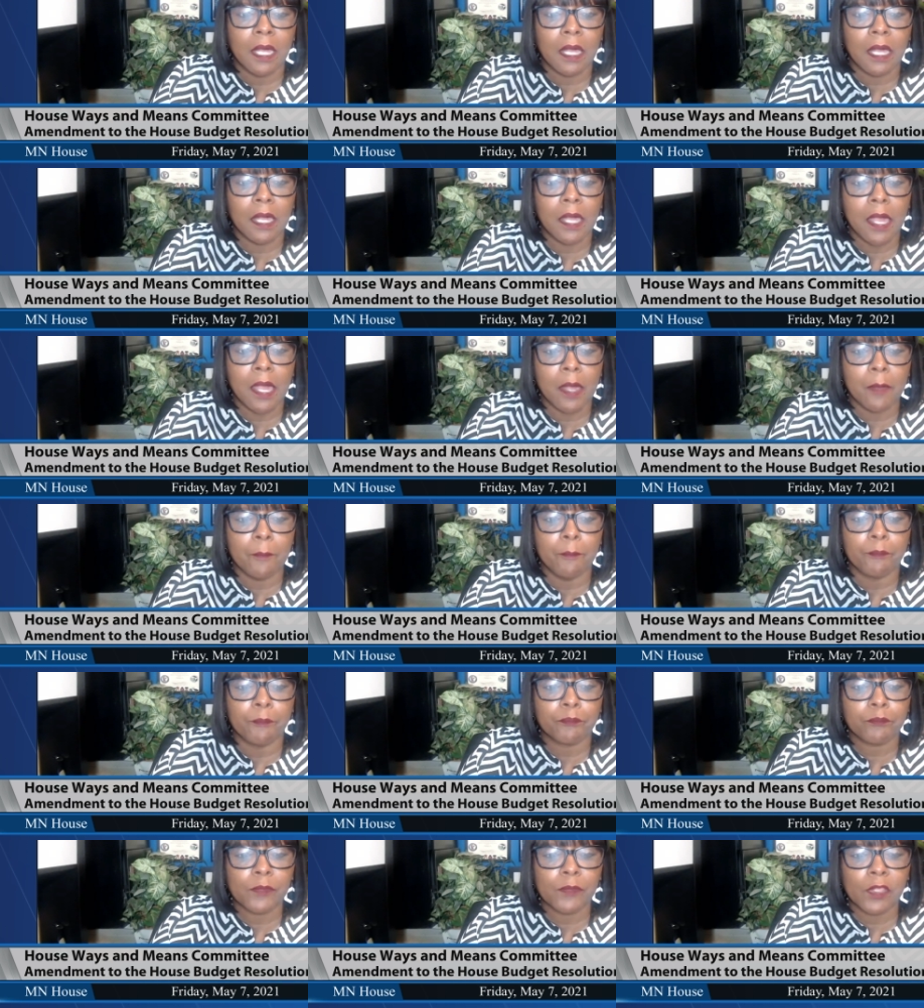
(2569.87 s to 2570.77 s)
So
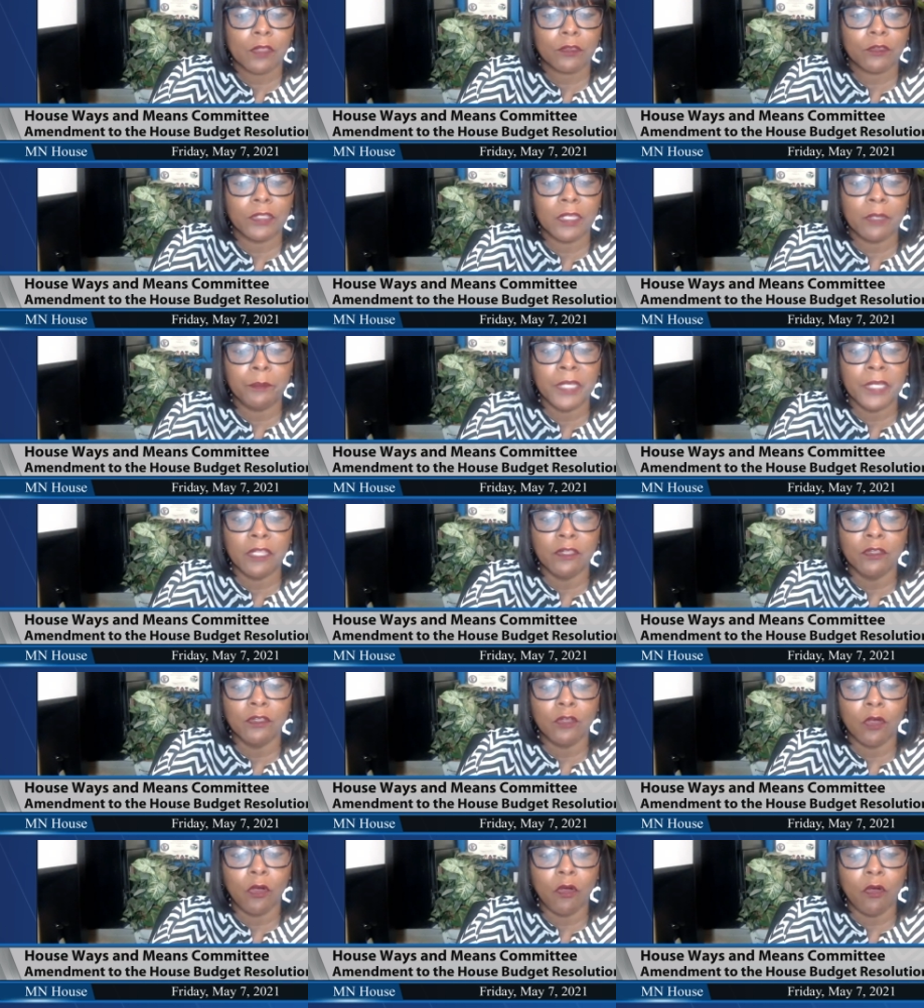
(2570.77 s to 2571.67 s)
there have
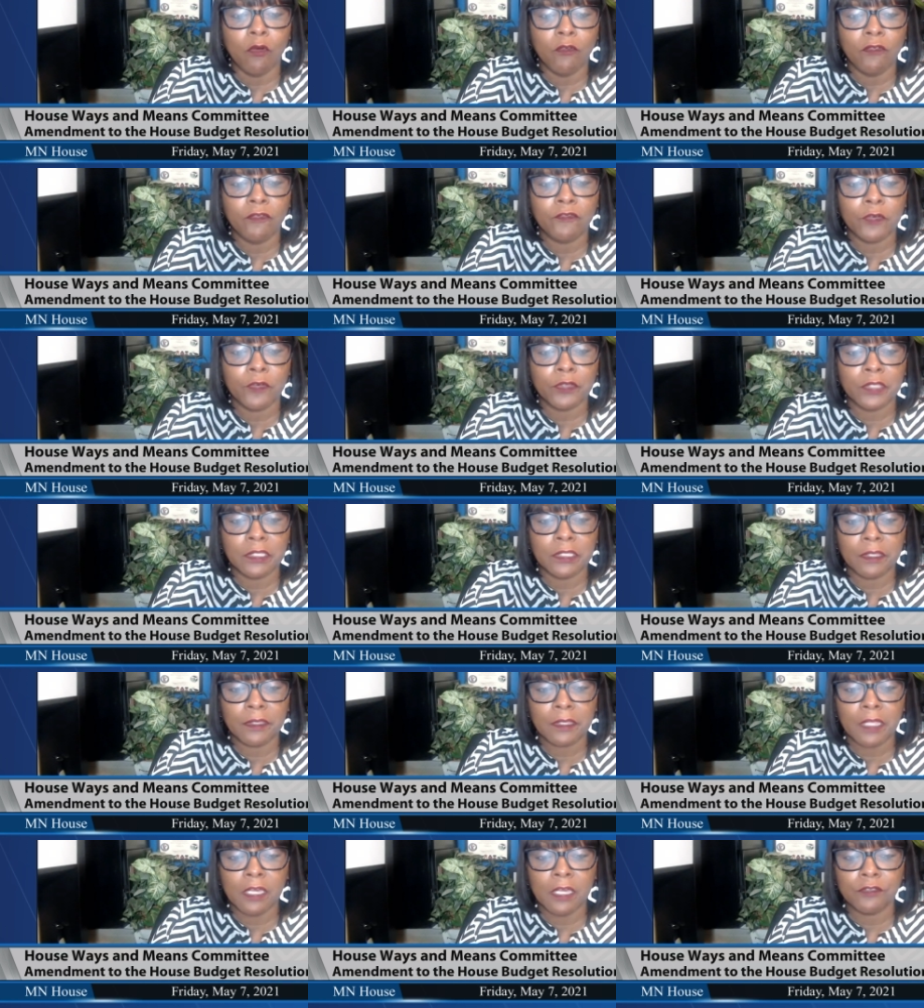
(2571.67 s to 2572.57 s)
been no further
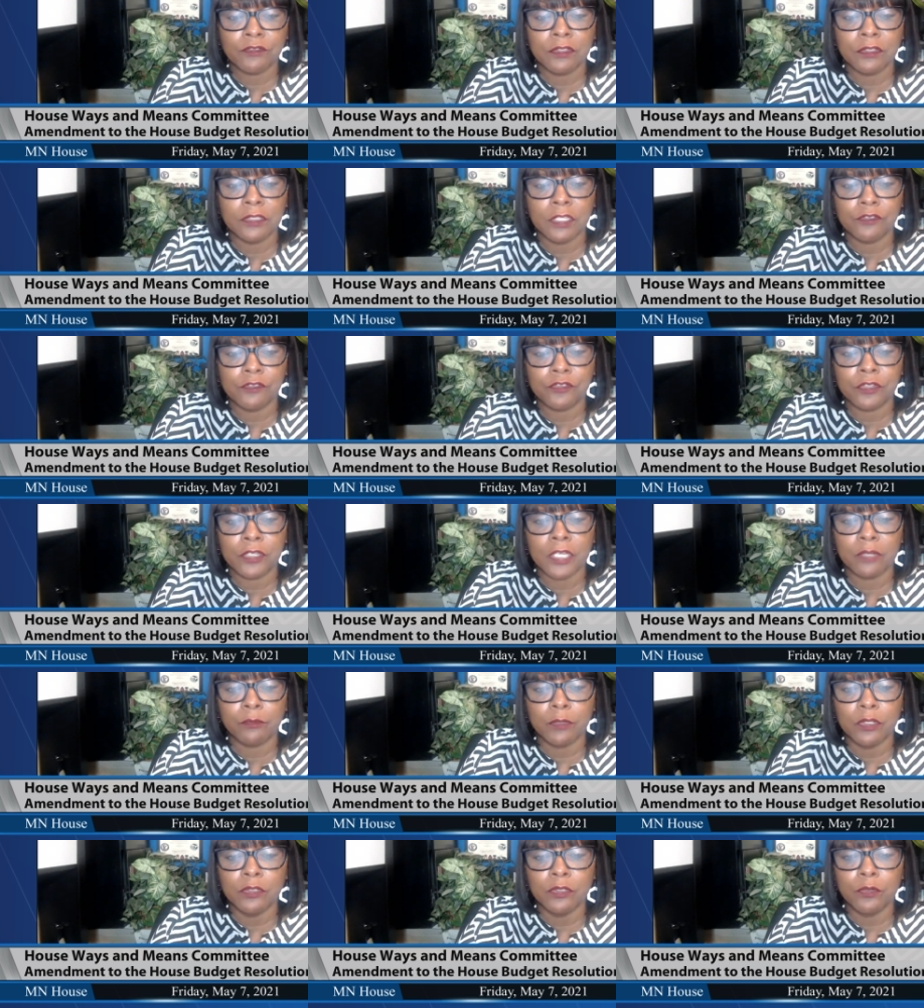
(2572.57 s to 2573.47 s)
discussion. The
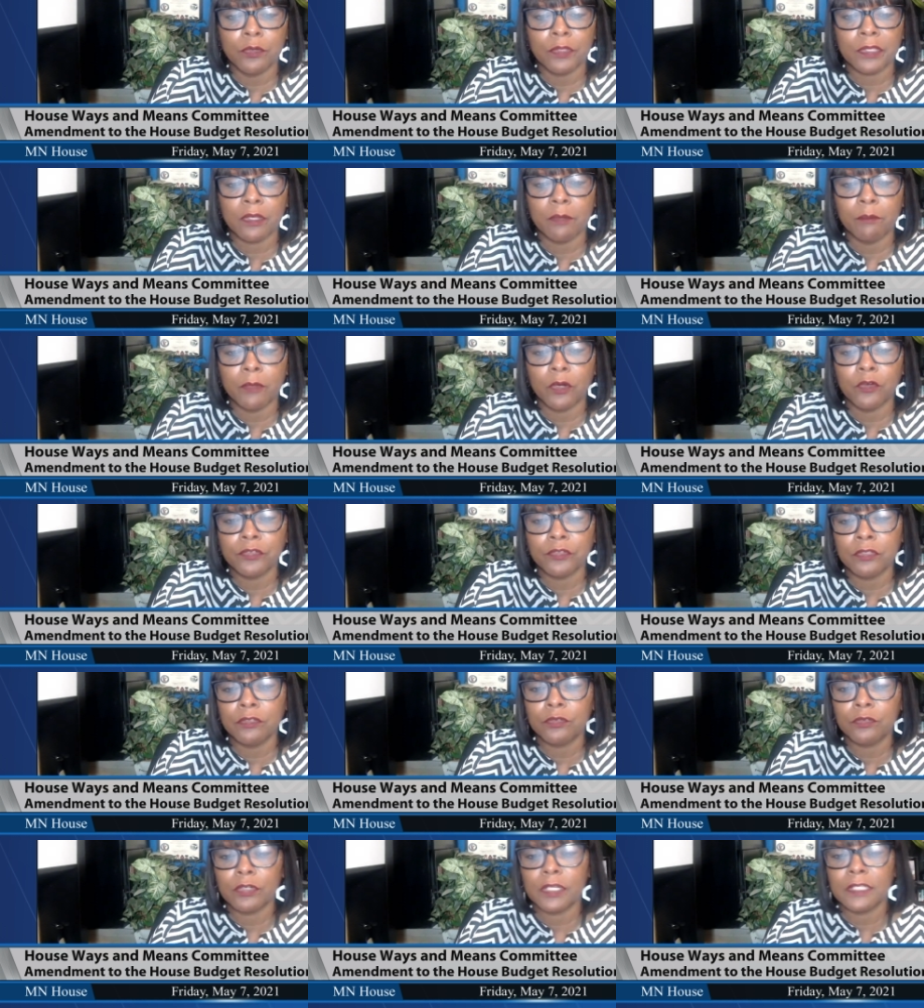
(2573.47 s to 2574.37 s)
chair renews her
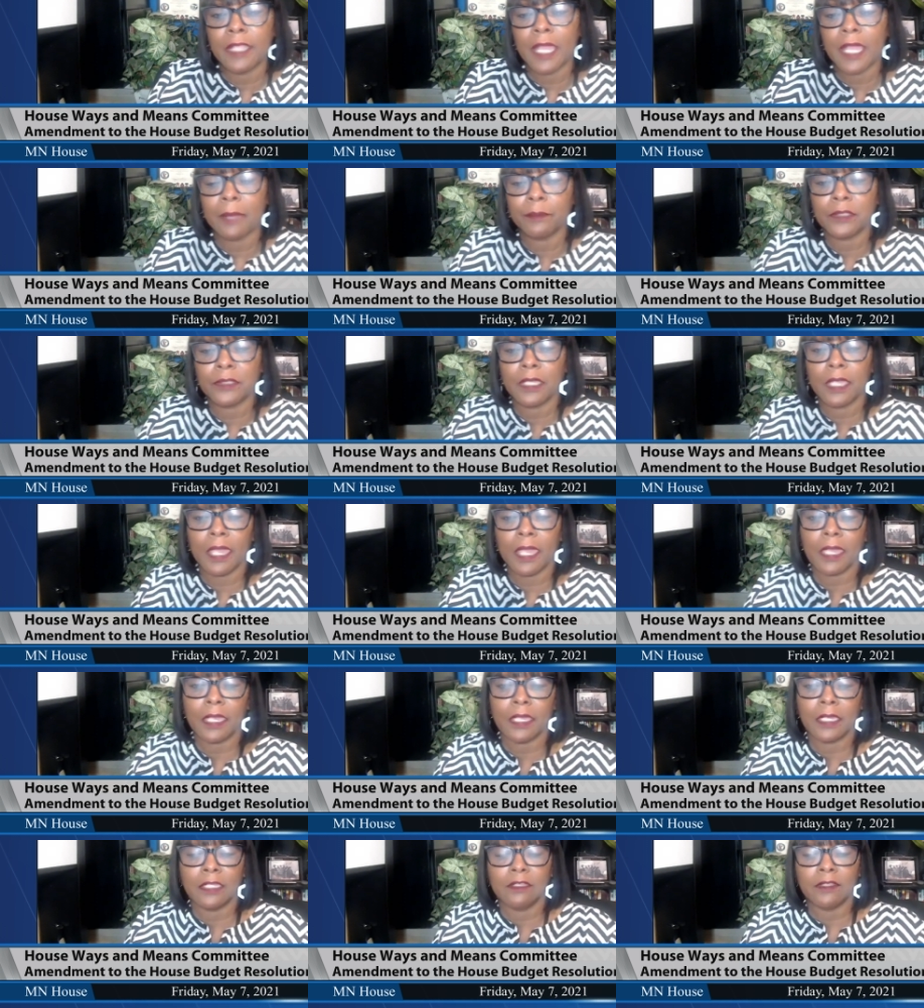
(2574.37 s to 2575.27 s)
motion to adopt the
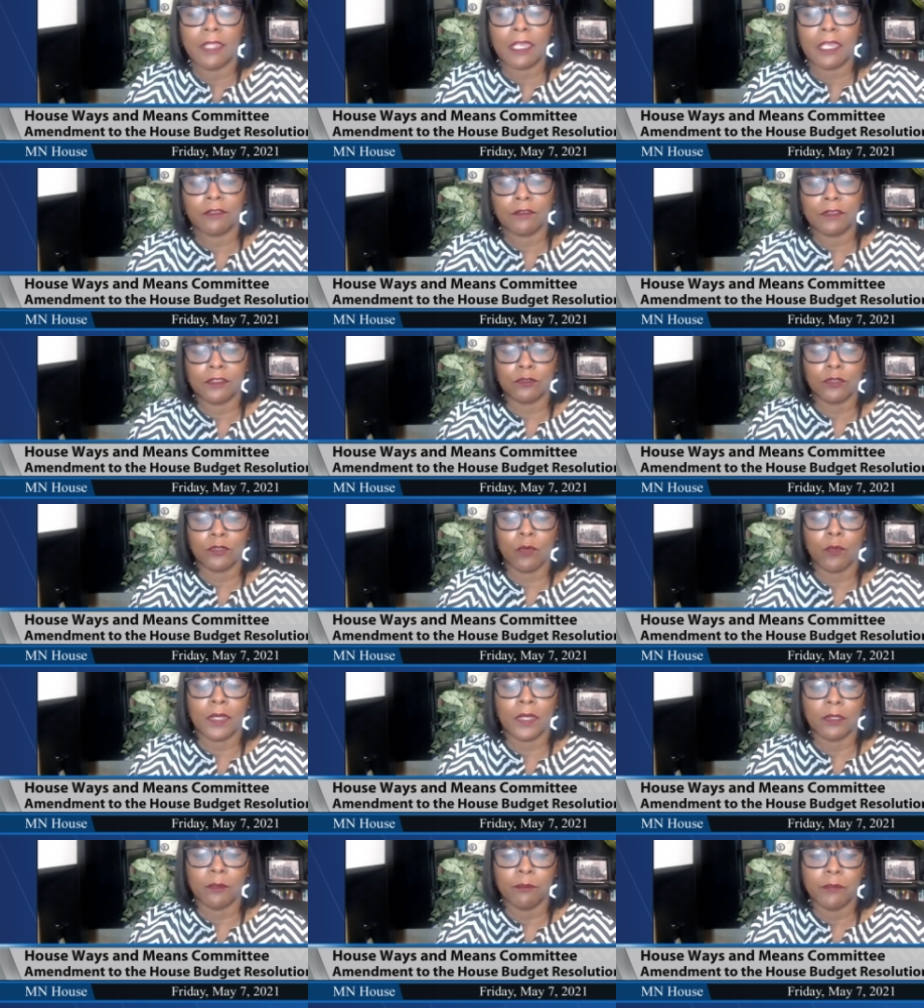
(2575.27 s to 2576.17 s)

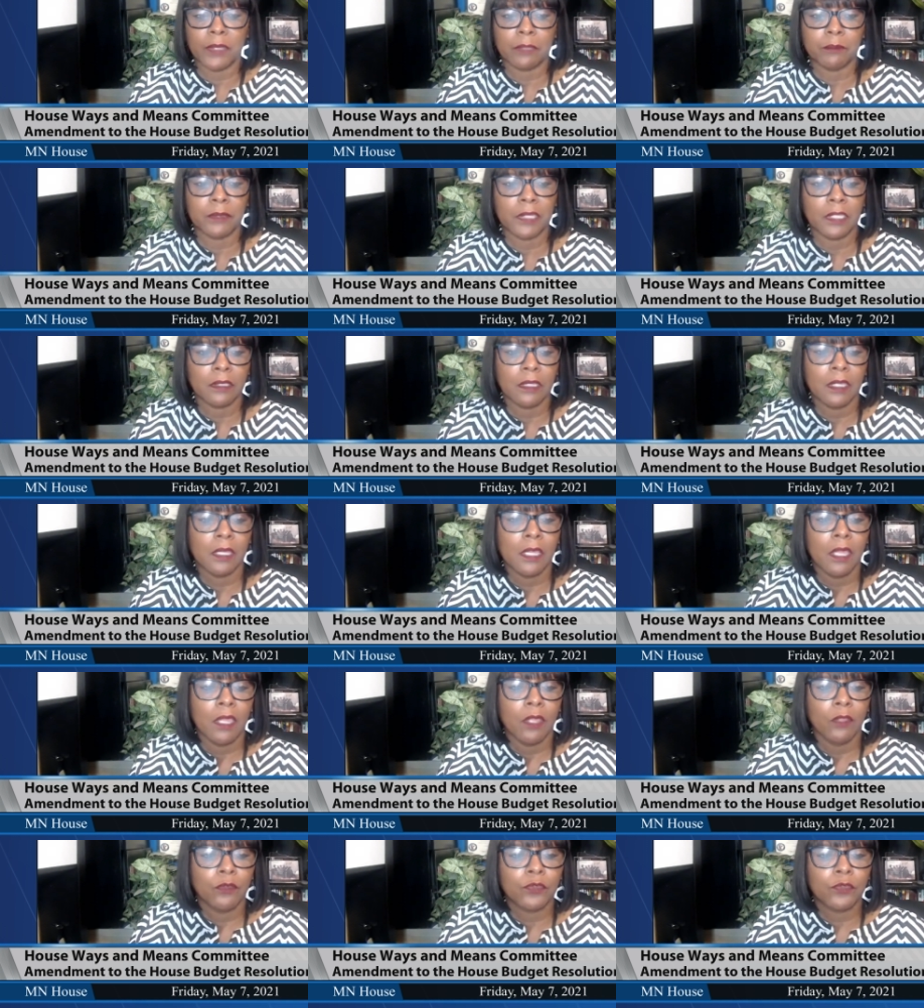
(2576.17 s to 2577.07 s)
A-01 amendment
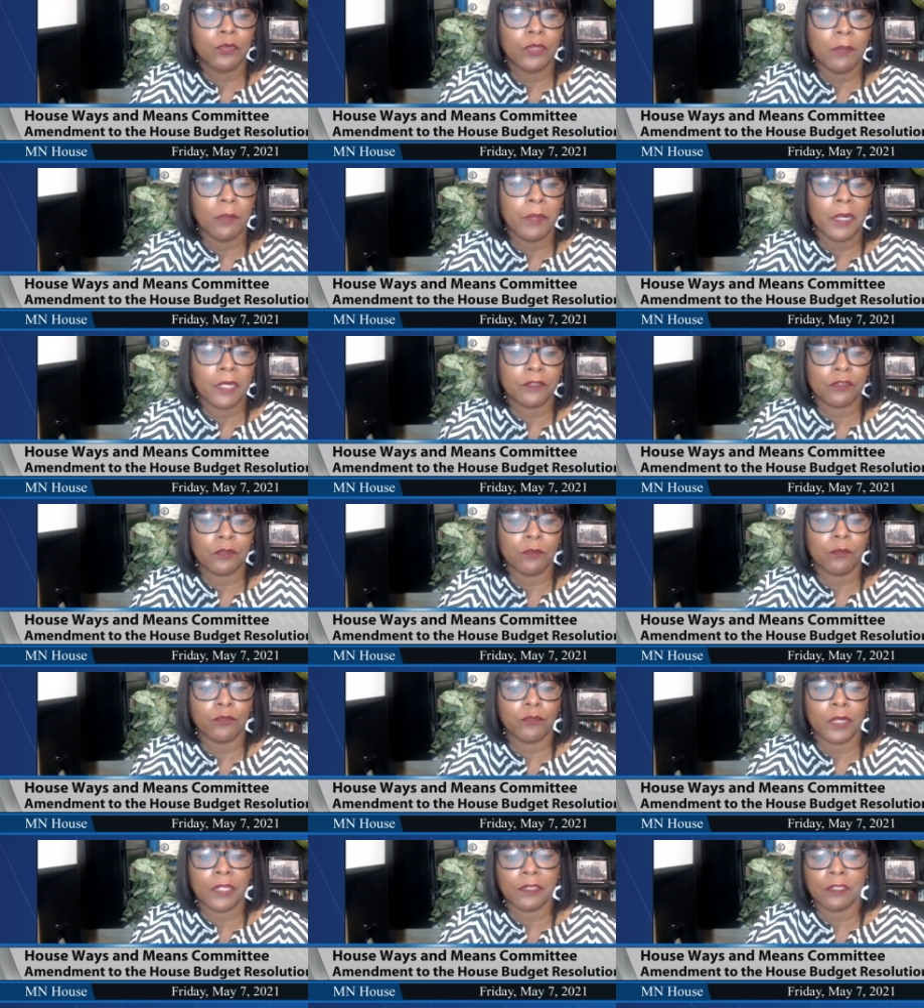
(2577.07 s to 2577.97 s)
to the
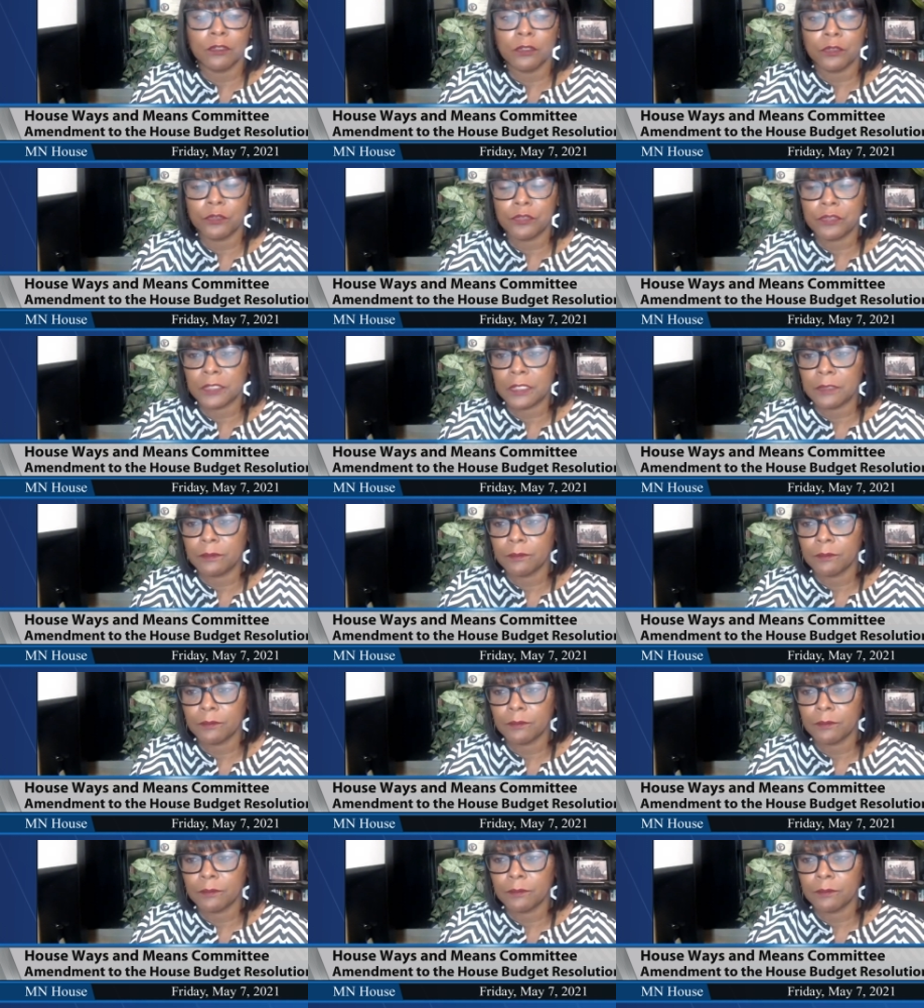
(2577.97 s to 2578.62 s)
budget resolution.